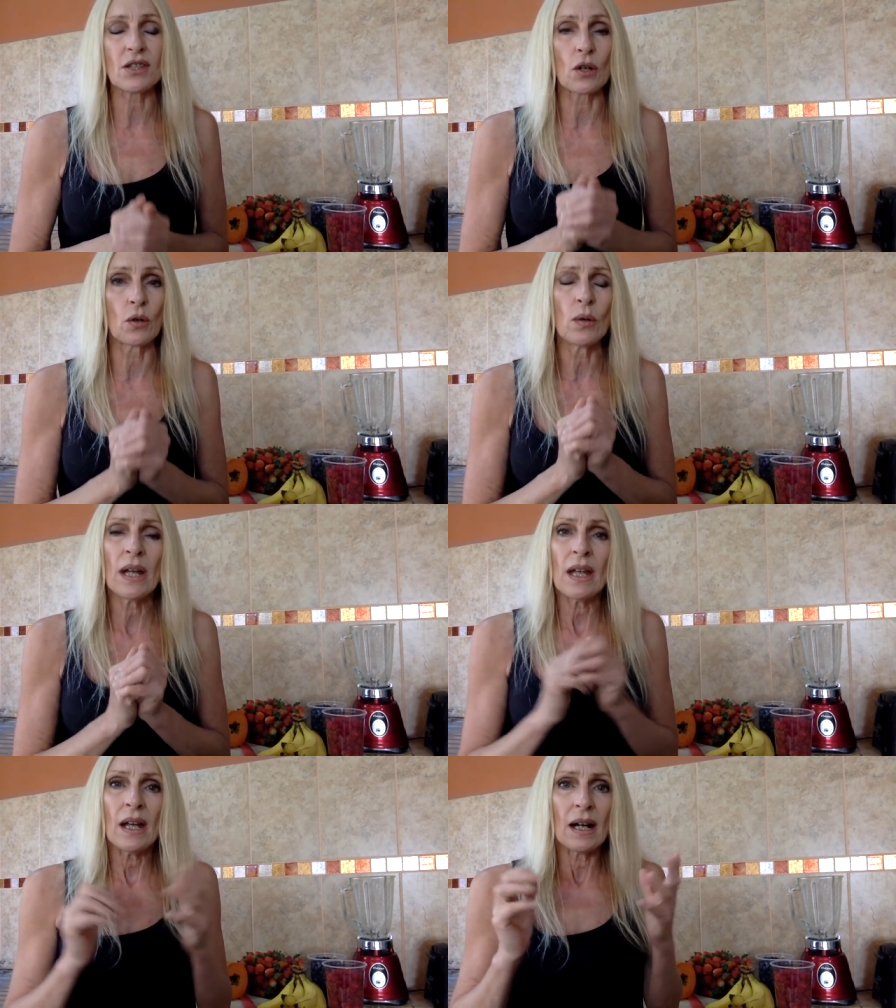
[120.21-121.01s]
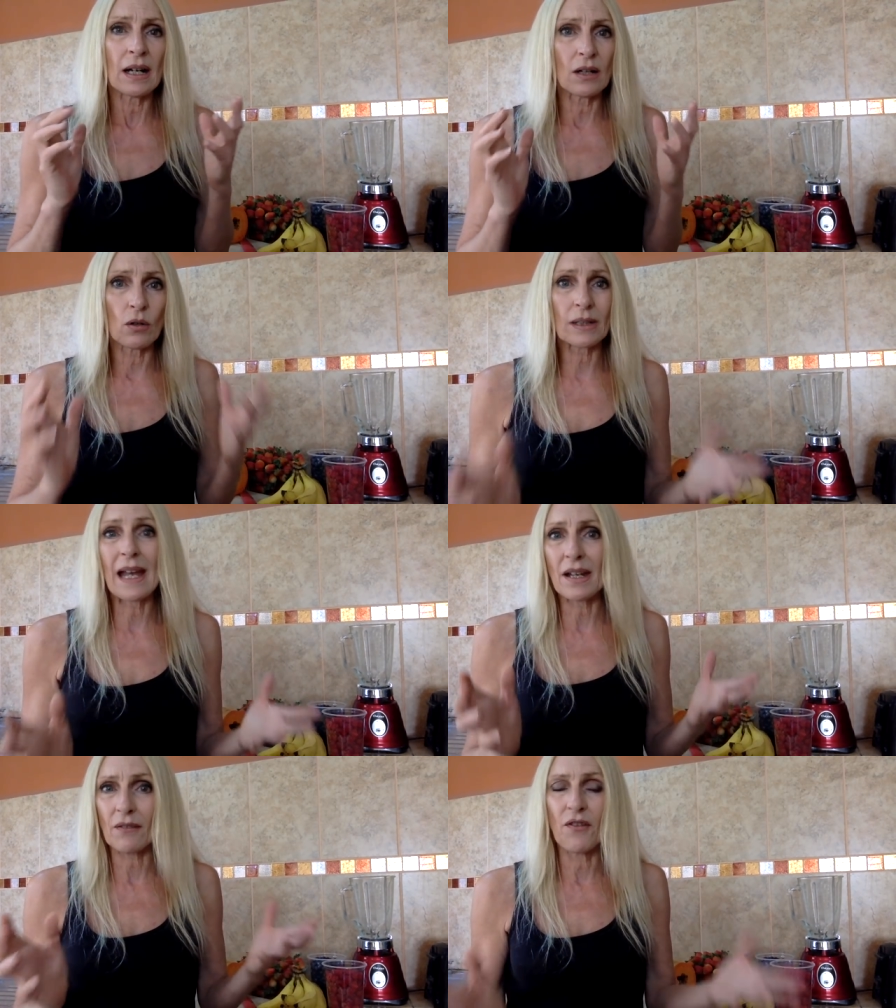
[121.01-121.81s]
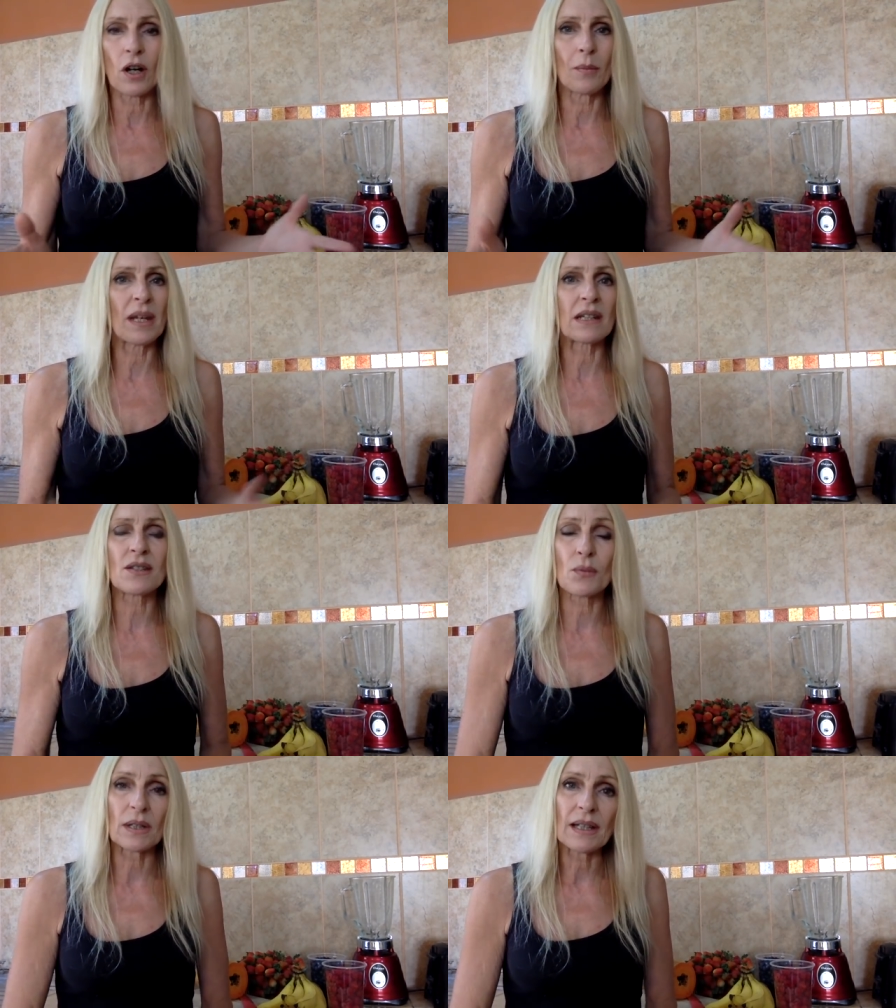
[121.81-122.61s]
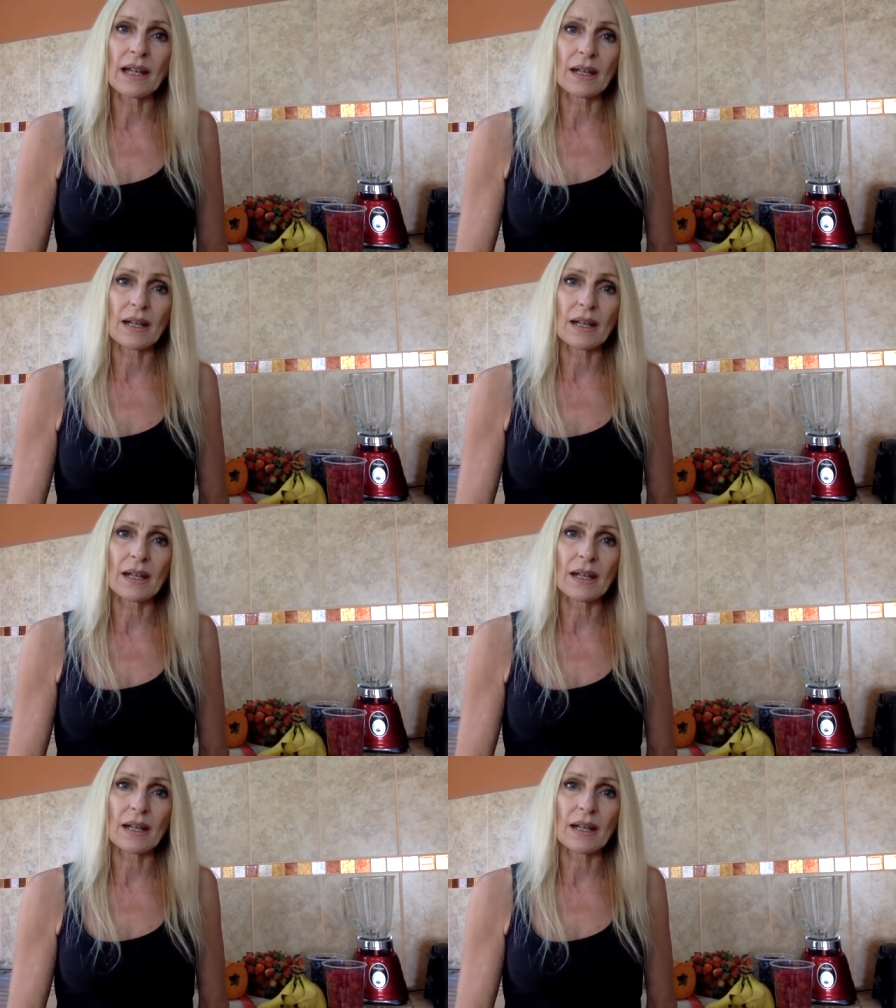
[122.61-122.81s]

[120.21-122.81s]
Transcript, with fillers: So, uh, organic farming is really